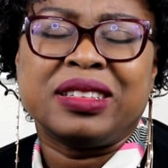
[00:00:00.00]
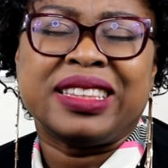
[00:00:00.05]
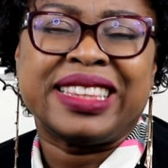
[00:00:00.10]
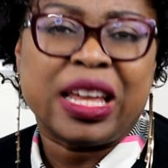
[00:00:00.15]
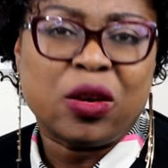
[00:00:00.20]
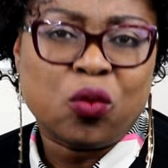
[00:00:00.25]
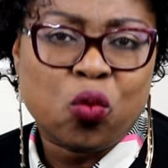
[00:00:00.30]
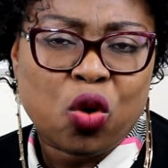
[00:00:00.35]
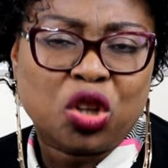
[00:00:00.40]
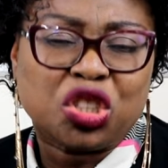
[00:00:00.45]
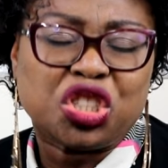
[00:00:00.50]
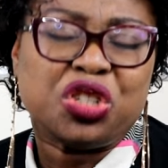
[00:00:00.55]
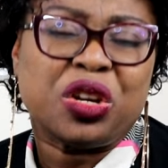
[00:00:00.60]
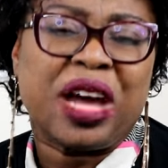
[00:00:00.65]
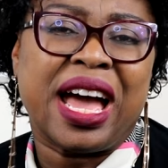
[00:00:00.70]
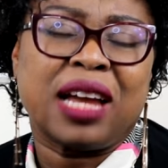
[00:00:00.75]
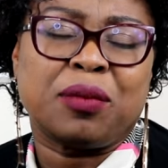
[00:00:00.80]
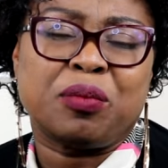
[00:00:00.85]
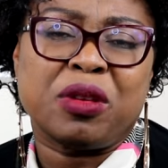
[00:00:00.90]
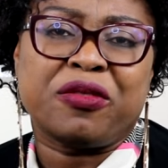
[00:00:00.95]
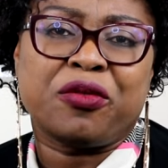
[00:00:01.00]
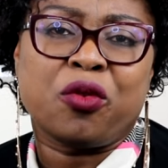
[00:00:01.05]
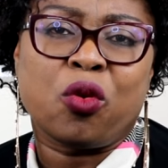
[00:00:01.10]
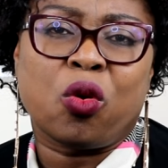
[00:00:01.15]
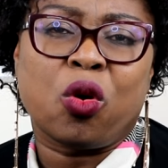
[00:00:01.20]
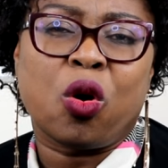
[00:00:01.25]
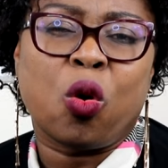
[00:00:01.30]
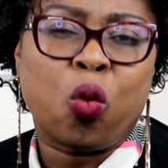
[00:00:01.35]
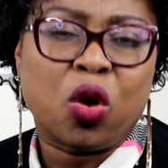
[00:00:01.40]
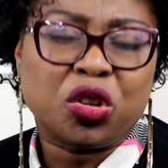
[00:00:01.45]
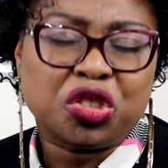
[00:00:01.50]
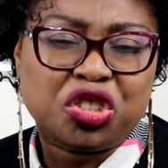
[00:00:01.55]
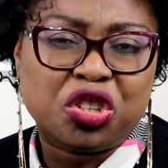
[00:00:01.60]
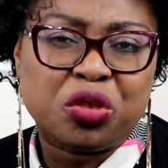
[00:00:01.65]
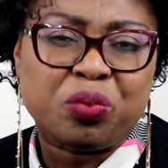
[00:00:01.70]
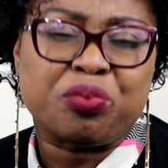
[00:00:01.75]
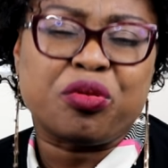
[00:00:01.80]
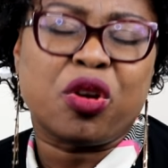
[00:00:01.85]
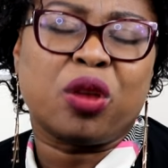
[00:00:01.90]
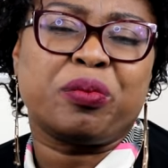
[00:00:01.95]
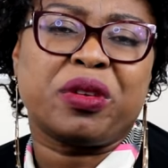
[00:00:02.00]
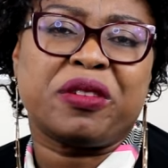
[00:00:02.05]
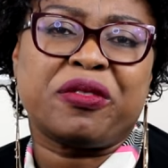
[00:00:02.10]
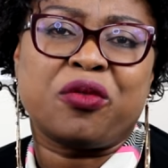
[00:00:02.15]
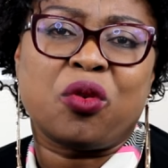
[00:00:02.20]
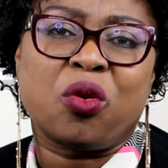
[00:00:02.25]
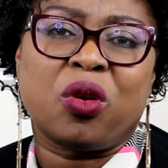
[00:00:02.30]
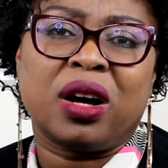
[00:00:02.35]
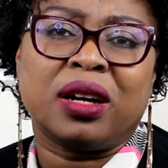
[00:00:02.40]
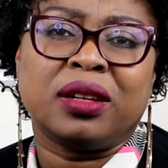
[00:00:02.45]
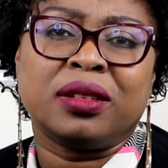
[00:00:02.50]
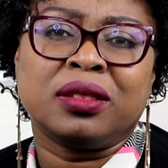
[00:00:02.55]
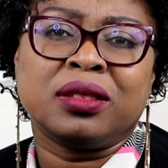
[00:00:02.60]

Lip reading: than what you had before or what you brought before?